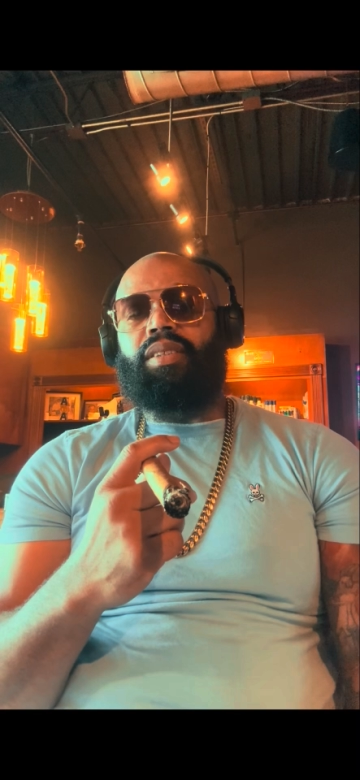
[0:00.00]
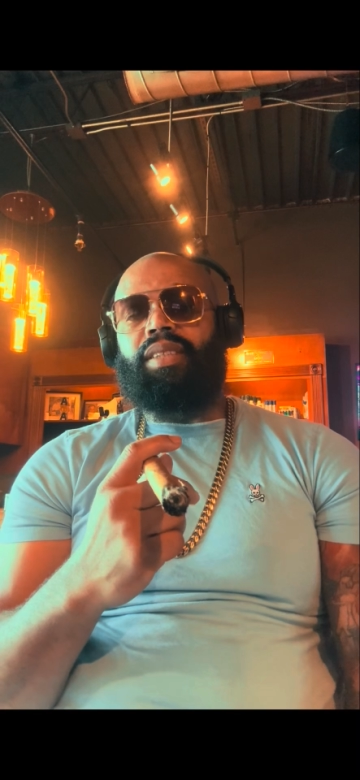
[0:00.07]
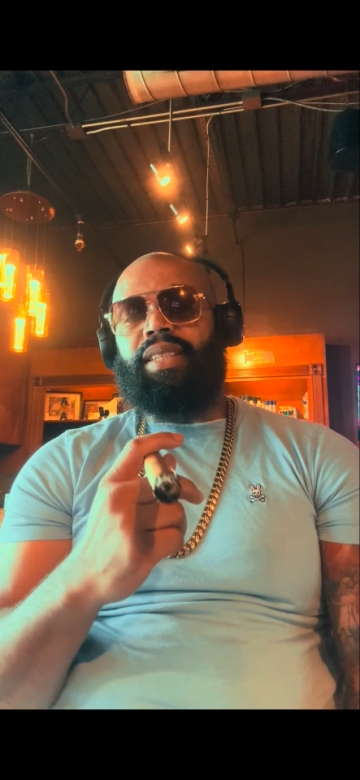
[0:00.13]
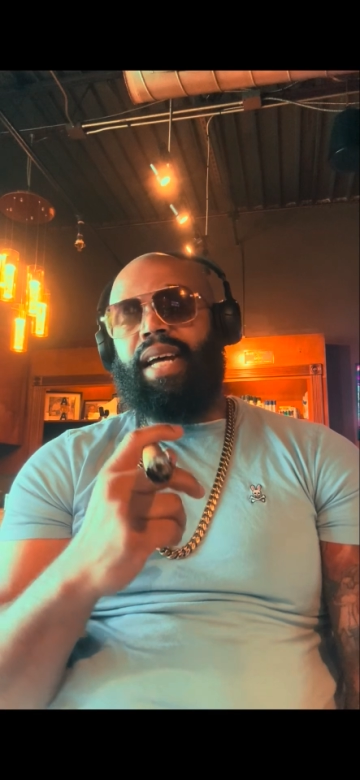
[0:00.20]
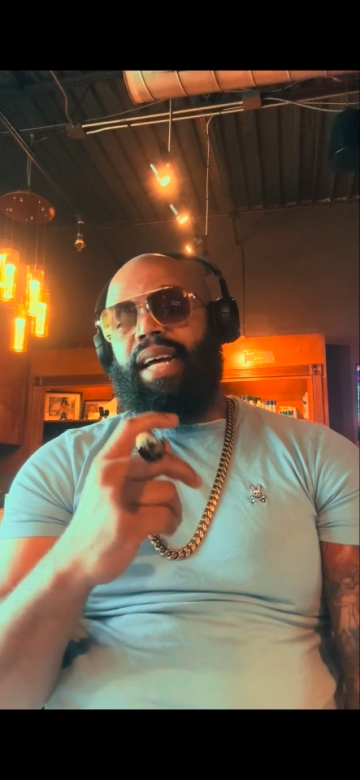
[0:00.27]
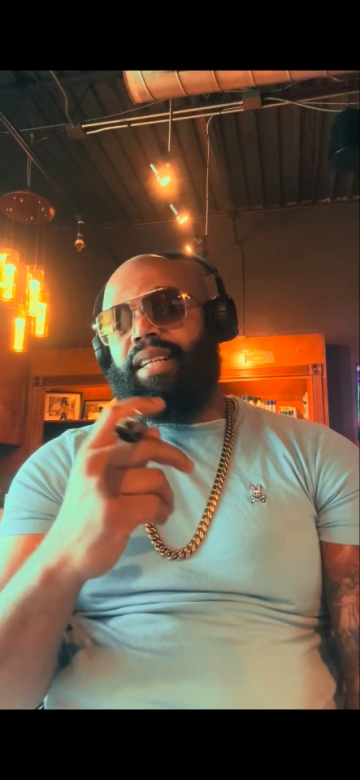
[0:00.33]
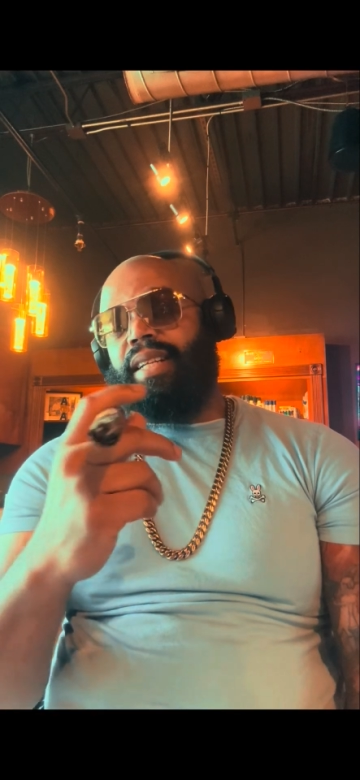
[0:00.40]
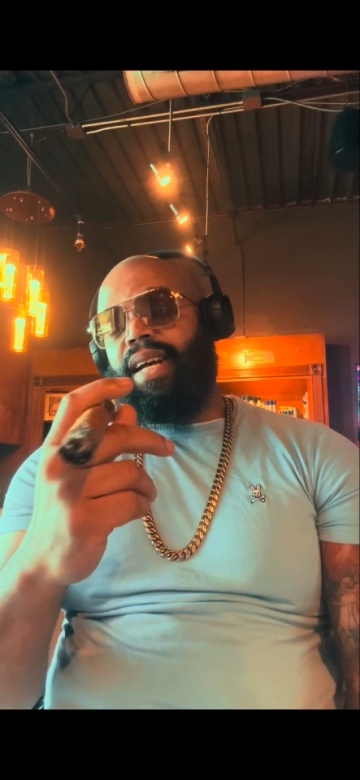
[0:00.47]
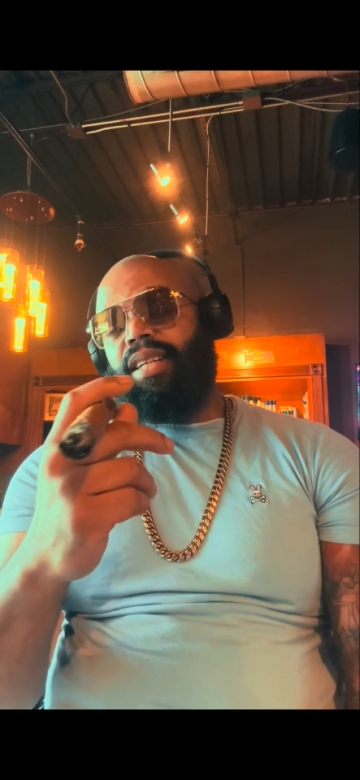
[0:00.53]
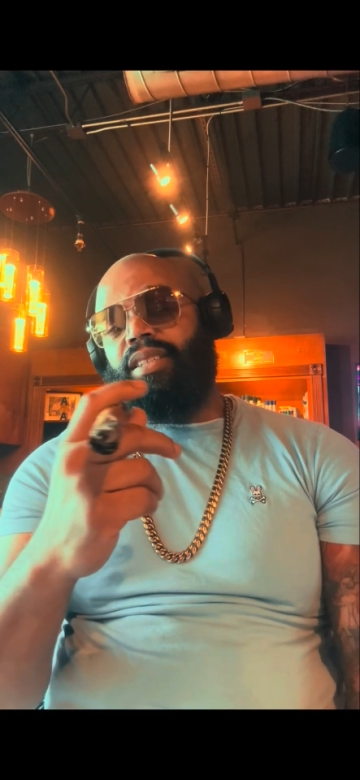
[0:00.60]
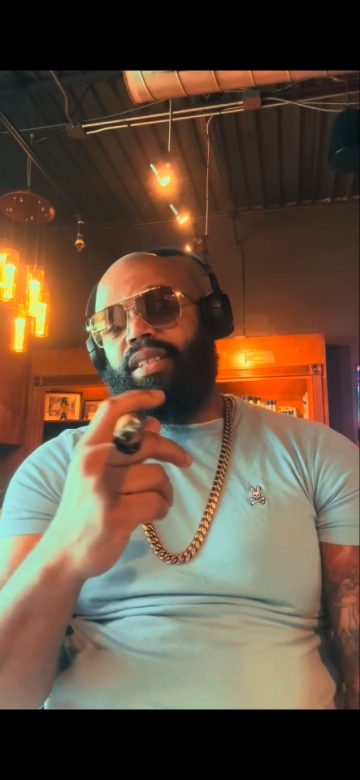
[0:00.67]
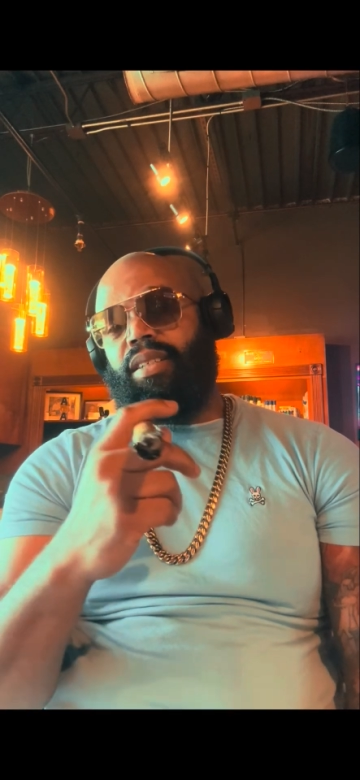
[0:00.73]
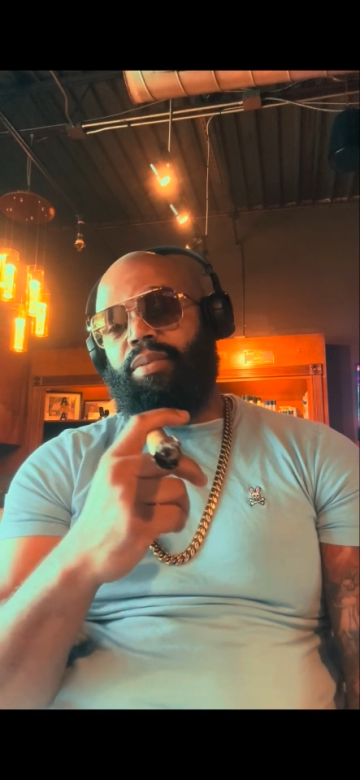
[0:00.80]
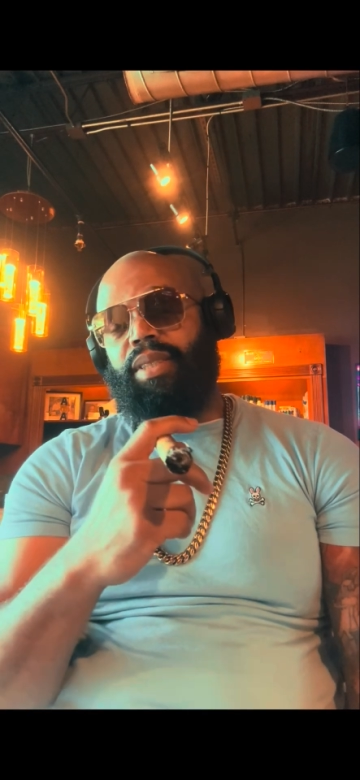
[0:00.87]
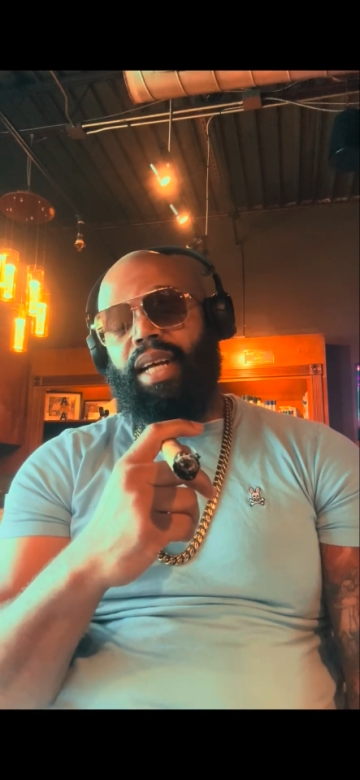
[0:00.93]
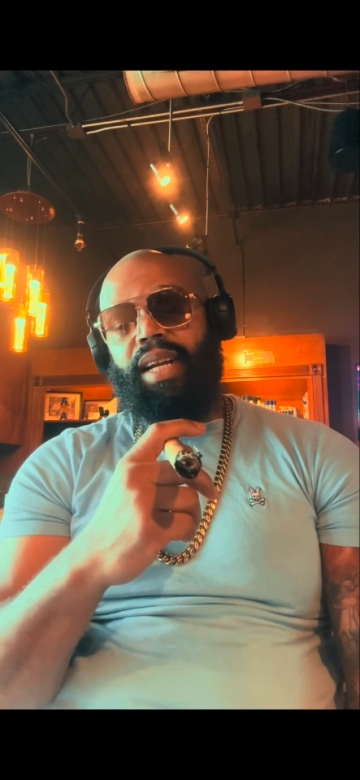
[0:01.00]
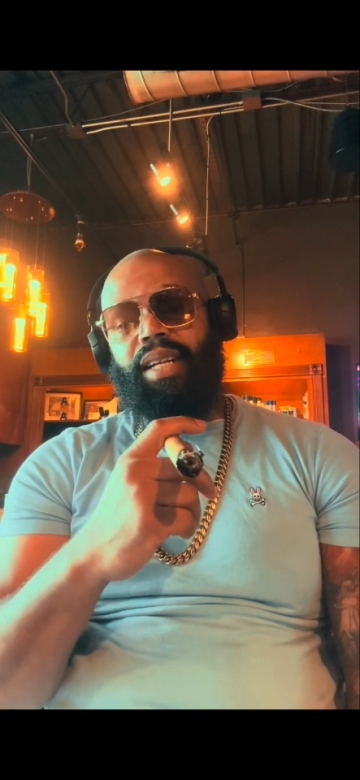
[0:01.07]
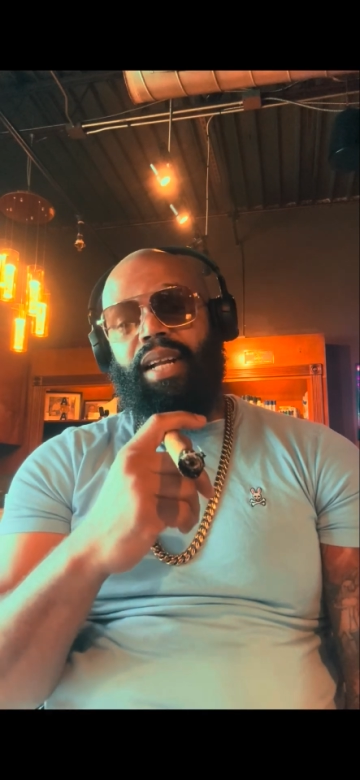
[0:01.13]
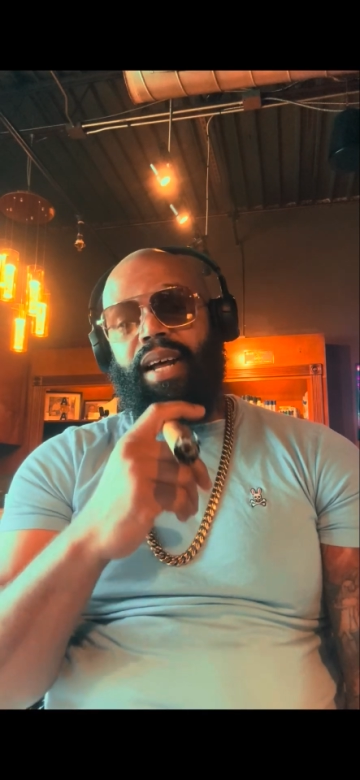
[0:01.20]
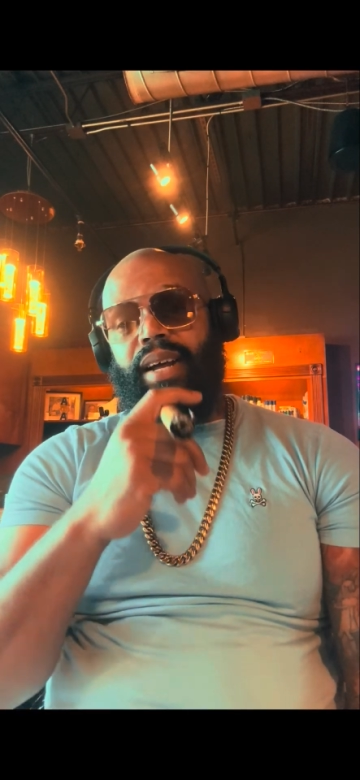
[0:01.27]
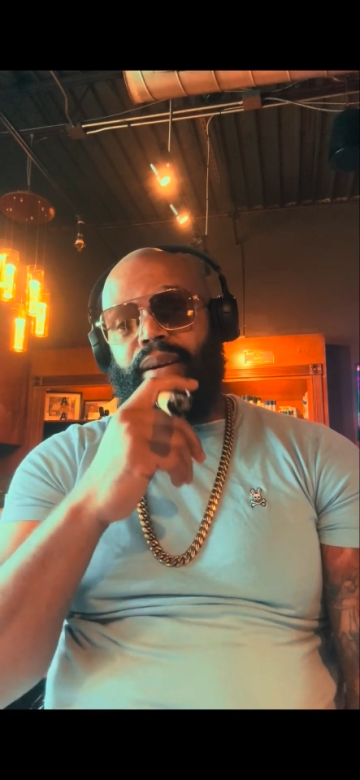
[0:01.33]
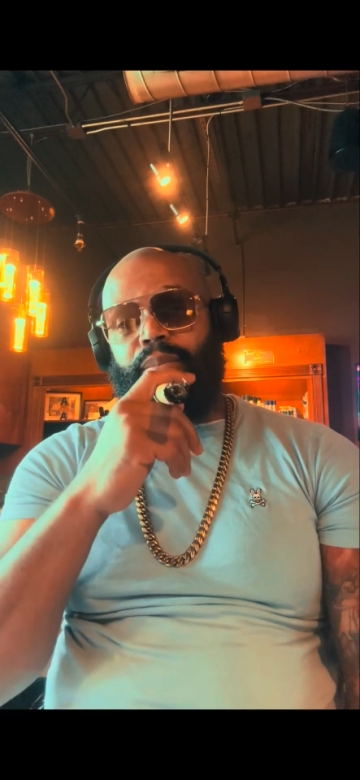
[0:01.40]
that shit was out of
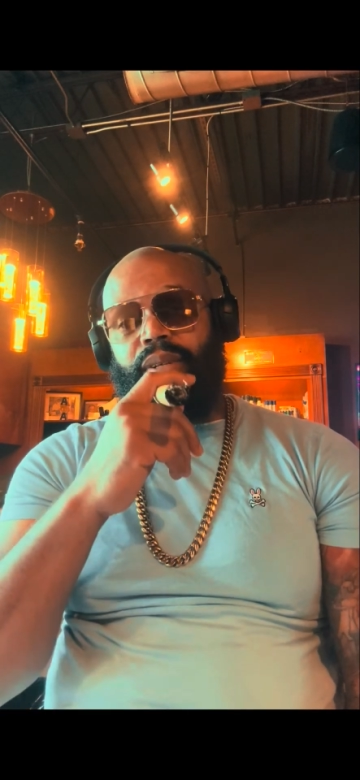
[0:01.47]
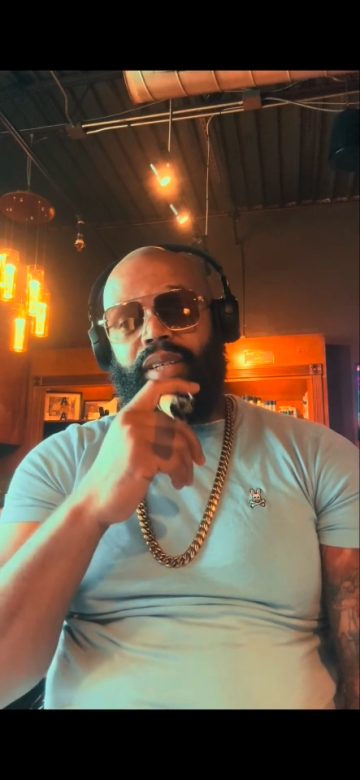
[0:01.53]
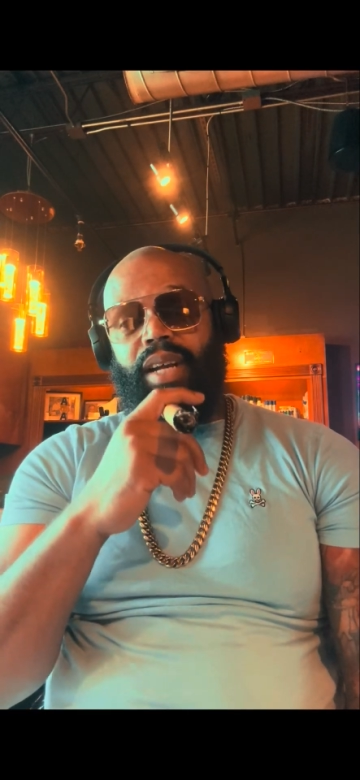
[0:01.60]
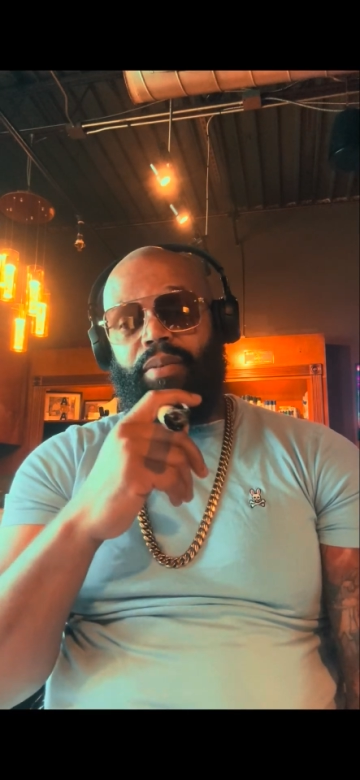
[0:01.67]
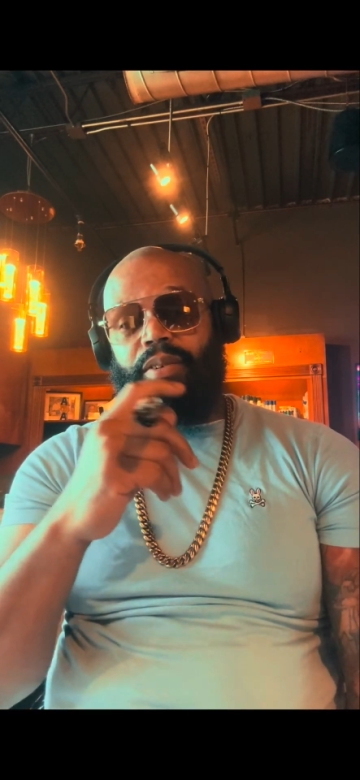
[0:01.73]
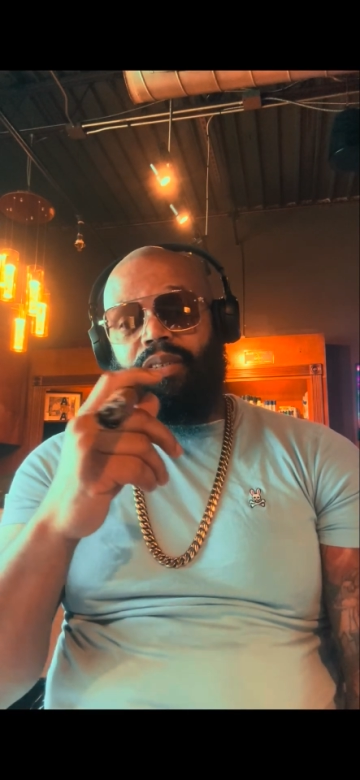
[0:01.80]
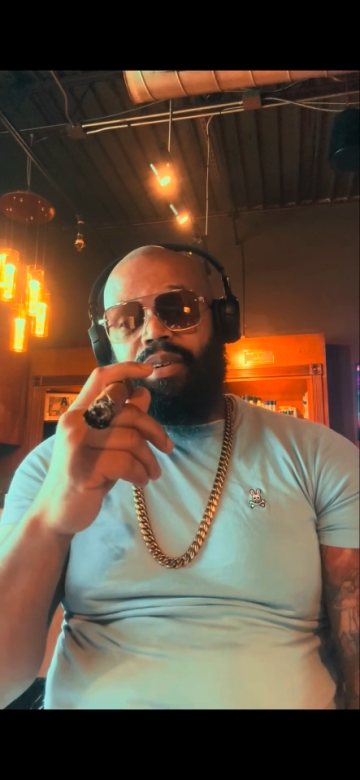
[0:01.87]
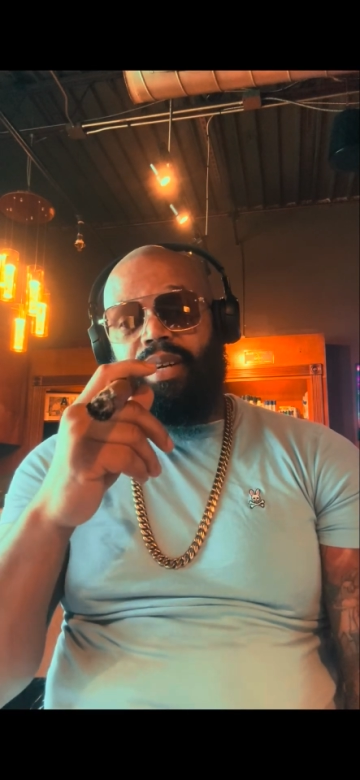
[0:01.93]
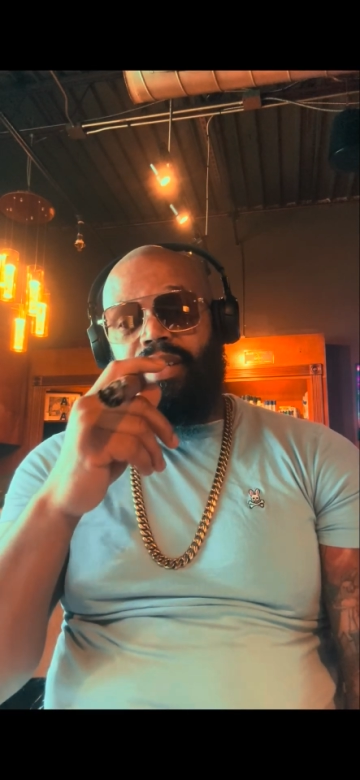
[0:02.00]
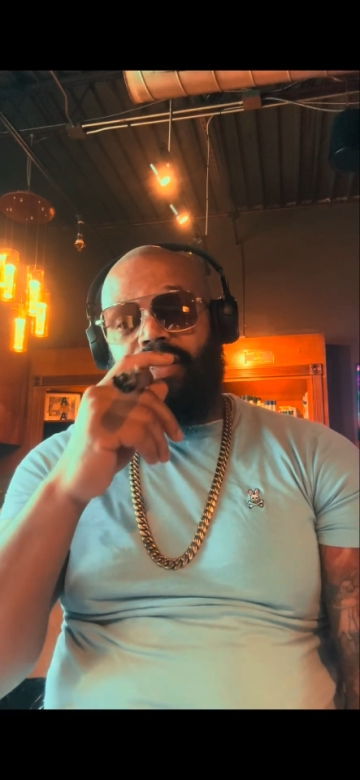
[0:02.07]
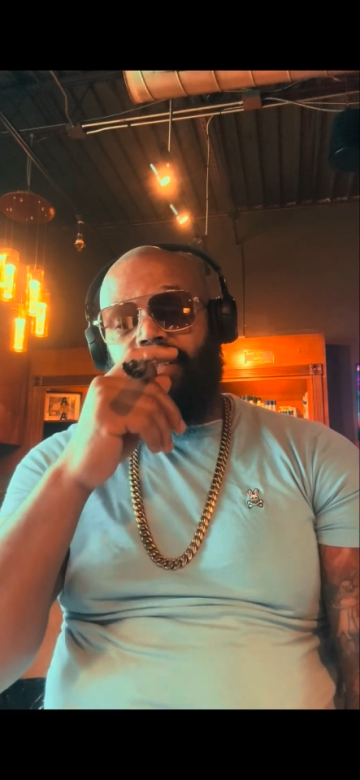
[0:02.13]
line, bro. That was crazy.